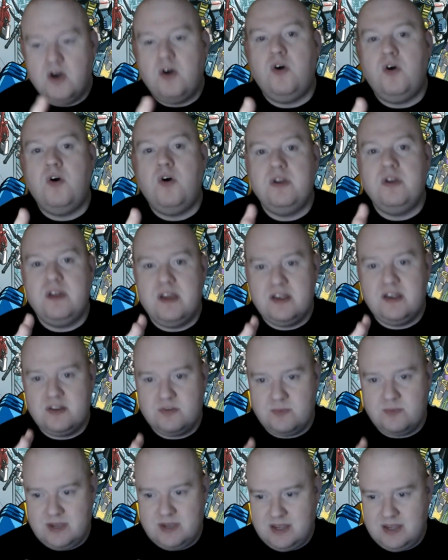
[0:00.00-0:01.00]
on his
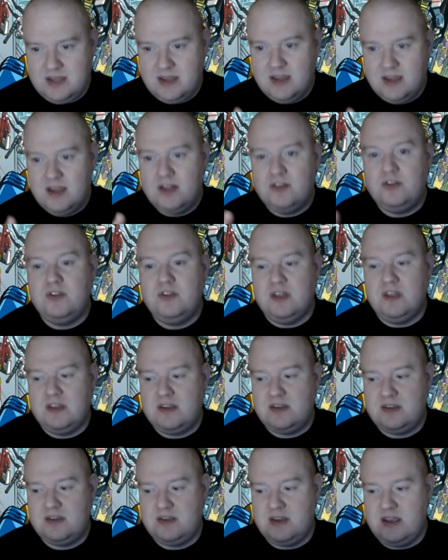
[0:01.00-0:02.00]
way to
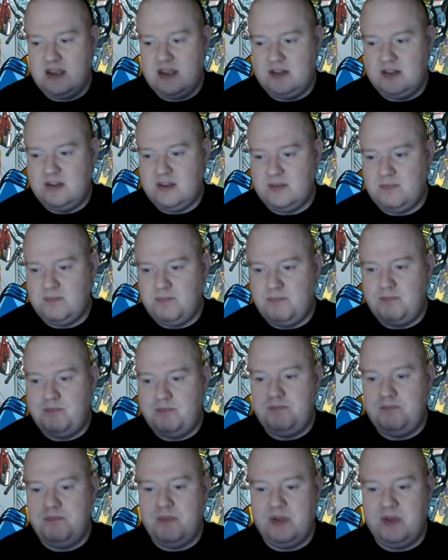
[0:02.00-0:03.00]
this
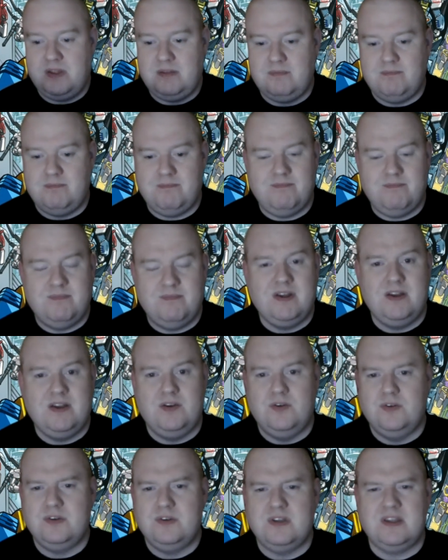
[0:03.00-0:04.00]
like I don't
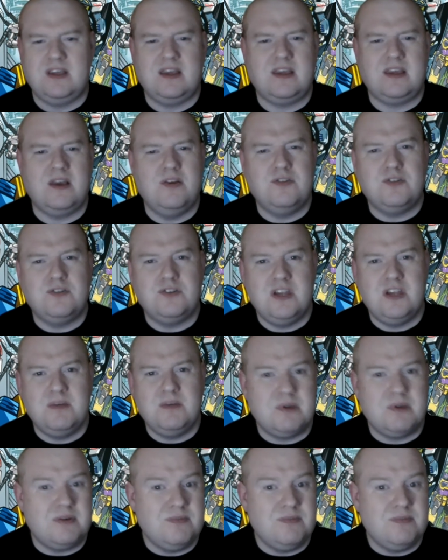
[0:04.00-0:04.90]
know, is it like a council chamber?